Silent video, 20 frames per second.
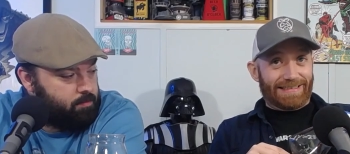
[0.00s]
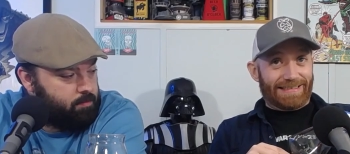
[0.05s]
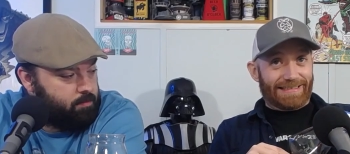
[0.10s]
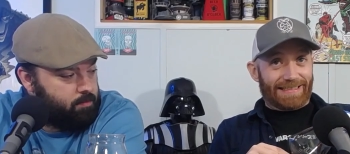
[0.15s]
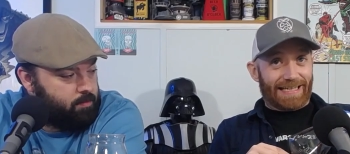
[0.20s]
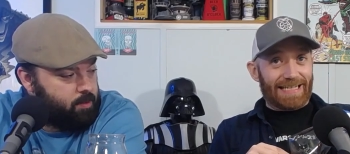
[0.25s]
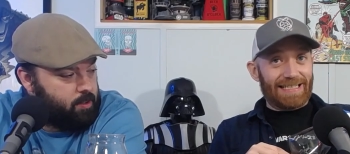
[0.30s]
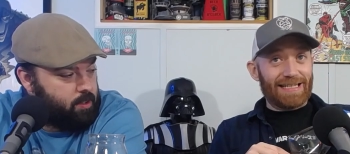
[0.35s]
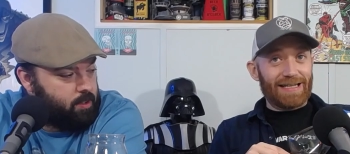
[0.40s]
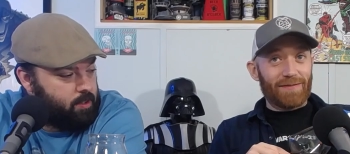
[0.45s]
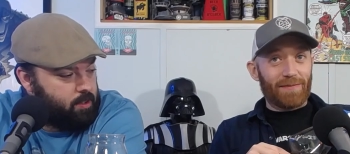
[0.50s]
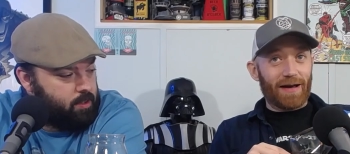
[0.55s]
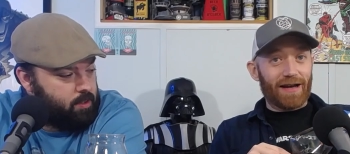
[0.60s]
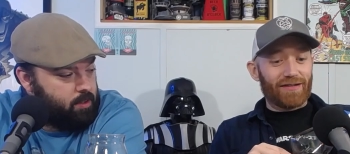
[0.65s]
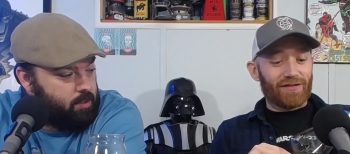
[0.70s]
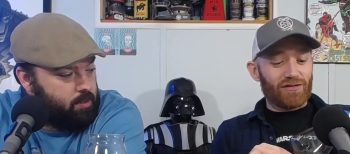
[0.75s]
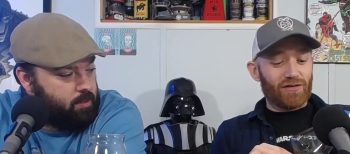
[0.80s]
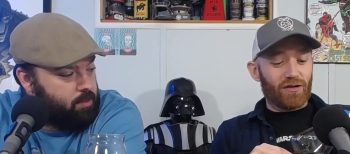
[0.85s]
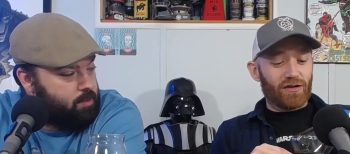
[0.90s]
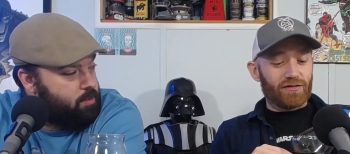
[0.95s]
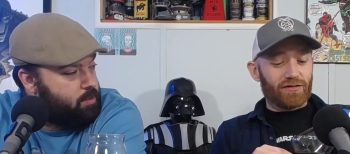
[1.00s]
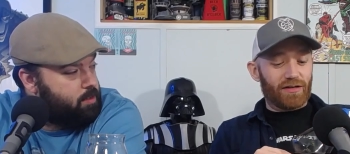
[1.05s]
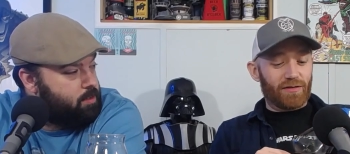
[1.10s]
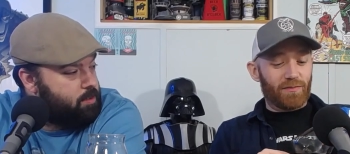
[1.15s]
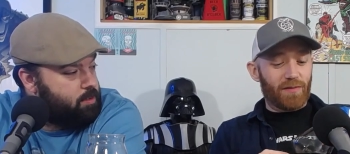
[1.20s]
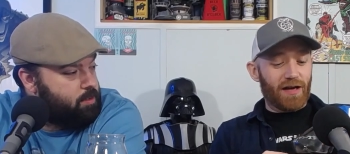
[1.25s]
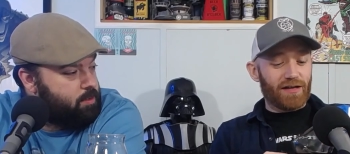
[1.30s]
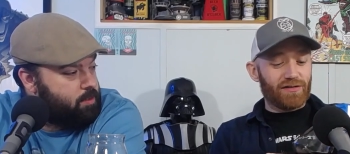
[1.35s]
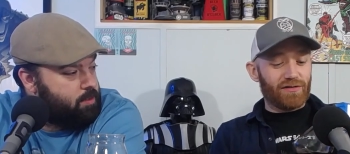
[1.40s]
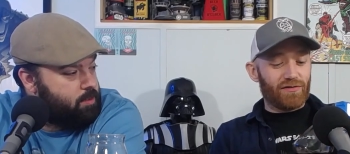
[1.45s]
Speaker 1: I said to Mike at the joke, I was like,
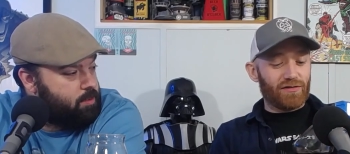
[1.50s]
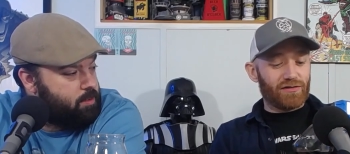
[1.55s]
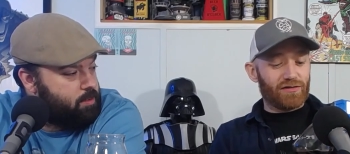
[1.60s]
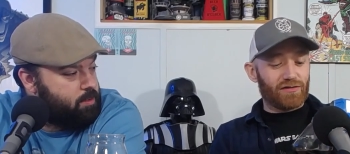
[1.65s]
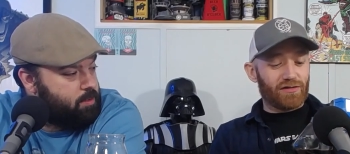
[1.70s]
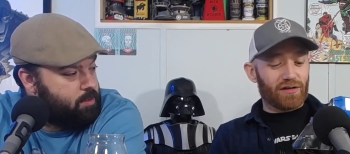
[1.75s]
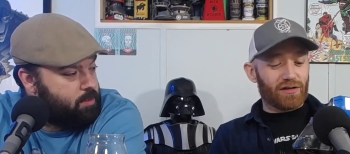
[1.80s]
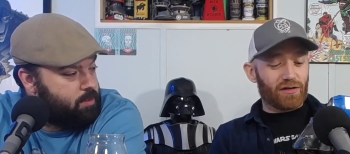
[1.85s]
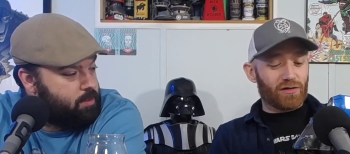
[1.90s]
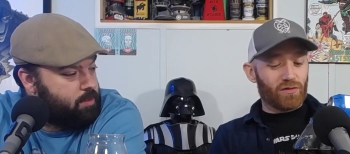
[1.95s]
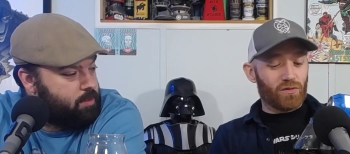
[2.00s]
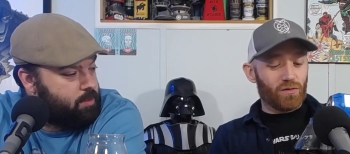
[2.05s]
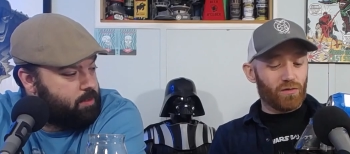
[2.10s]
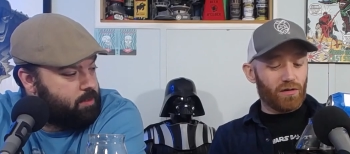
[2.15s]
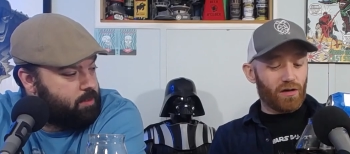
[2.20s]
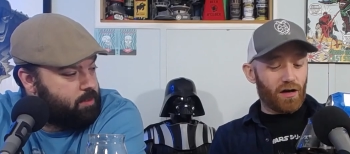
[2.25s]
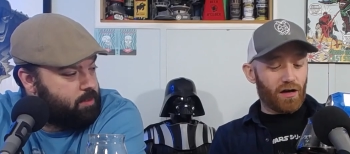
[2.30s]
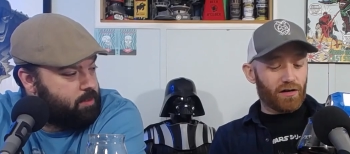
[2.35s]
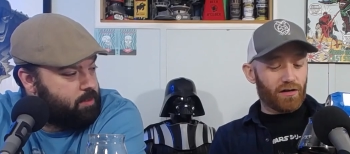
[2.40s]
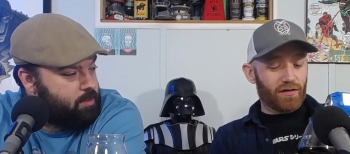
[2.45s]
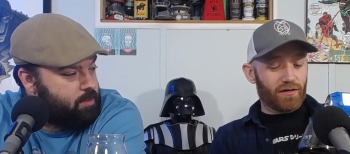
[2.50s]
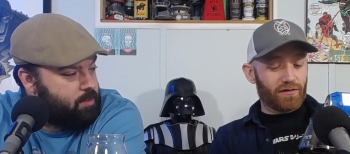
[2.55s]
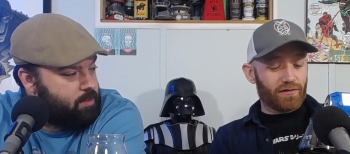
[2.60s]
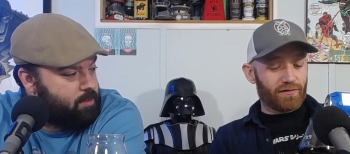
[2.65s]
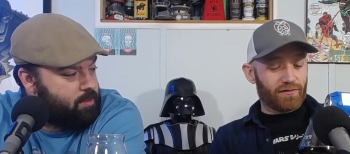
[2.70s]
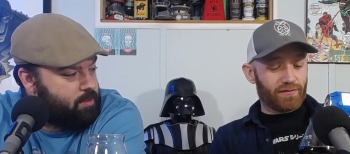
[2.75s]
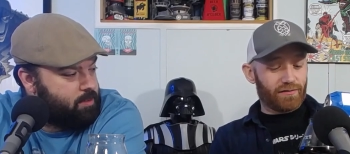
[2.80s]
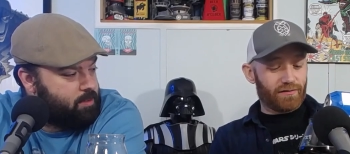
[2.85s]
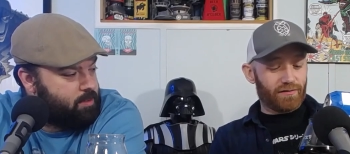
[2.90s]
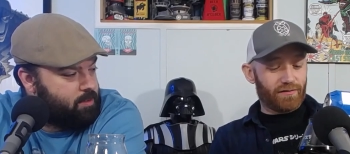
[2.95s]
"Imagine this is like a cool lager,"
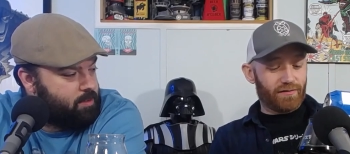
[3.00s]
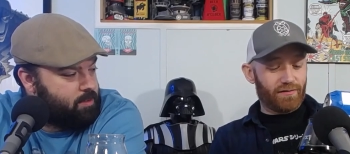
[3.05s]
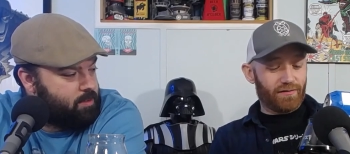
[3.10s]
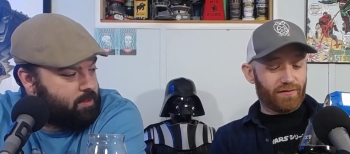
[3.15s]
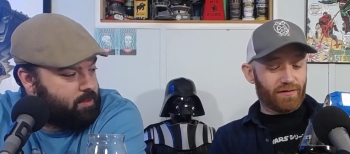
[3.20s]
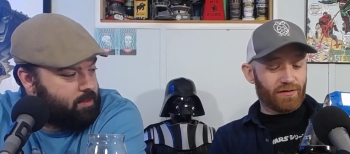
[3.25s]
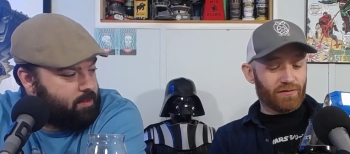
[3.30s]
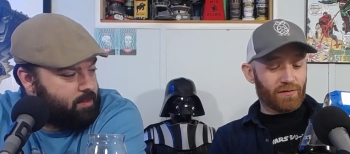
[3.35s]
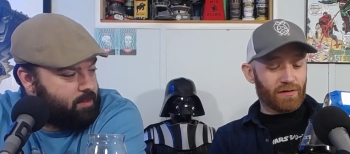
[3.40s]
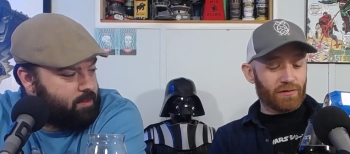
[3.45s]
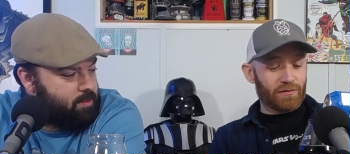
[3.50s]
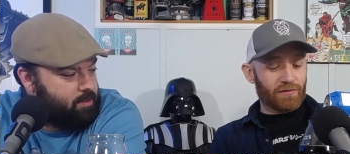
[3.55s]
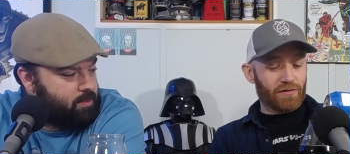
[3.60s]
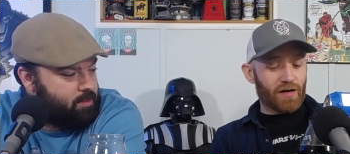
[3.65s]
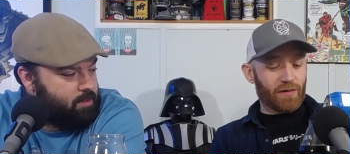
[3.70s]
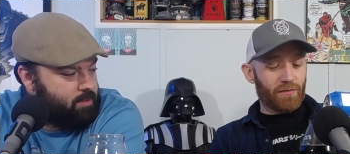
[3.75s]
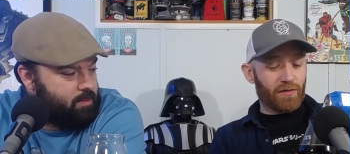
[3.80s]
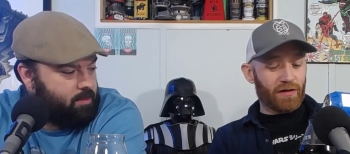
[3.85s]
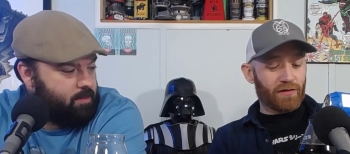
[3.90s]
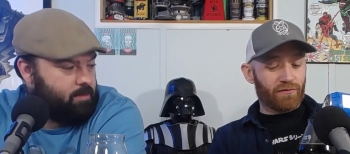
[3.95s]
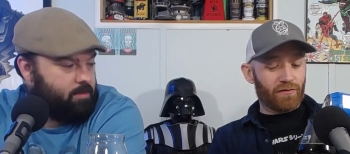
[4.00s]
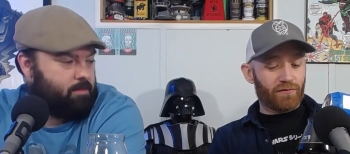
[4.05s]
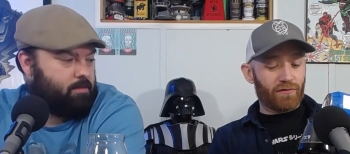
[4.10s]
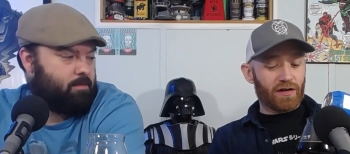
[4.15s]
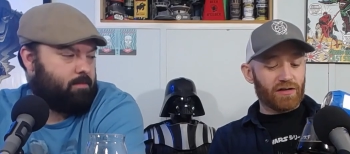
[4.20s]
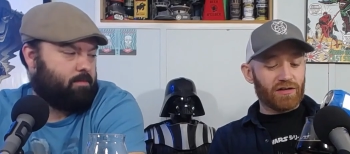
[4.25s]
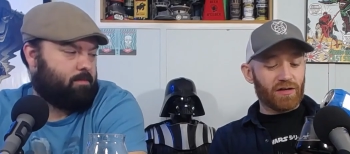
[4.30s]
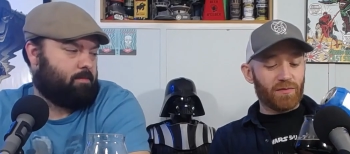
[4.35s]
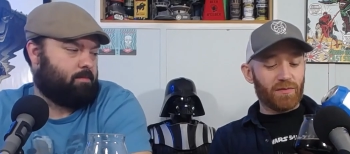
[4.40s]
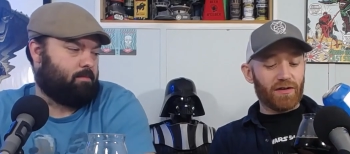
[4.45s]
because because we're talking about like
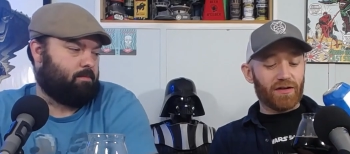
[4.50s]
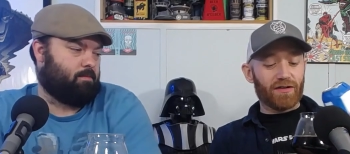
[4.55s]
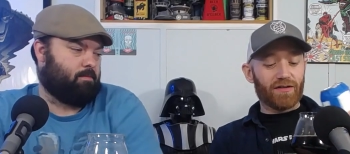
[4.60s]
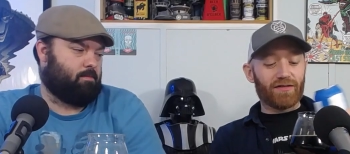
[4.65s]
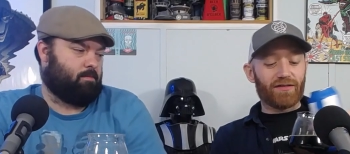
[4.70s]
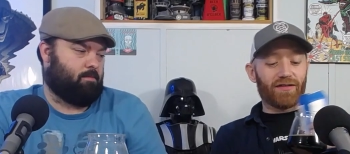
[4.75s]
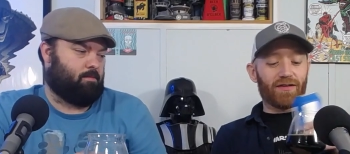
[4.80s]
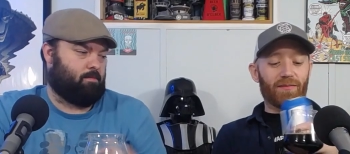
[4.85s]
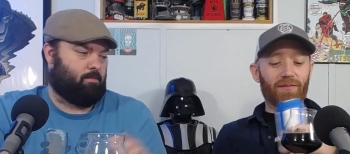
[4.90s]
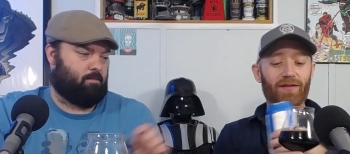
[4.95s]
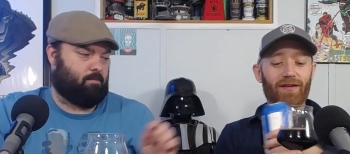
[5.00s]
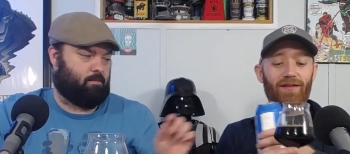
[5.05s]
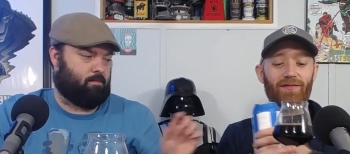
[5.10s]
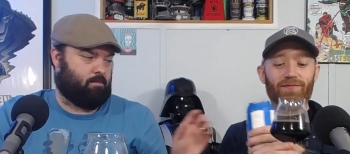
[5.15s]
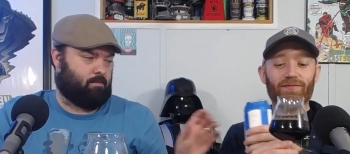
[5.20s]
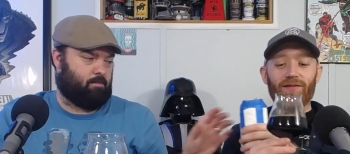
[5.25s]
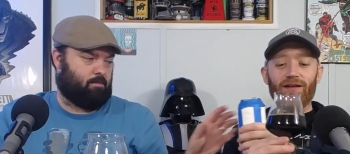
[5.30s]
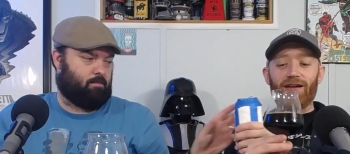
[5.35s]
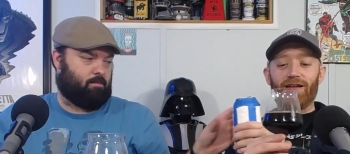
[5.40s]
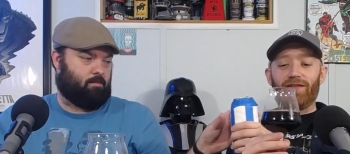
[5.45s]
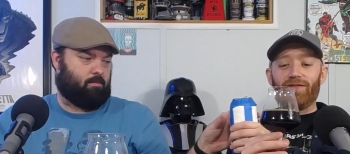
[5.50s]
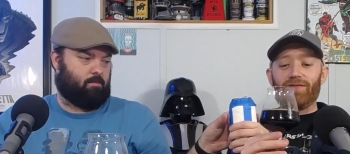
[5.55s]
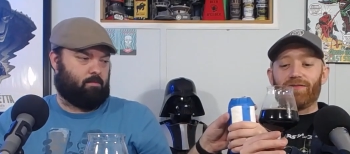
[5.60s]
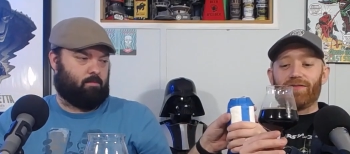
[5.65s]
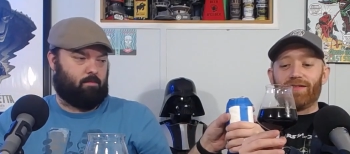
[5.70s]
refreshing beers, and I'm like, "Well,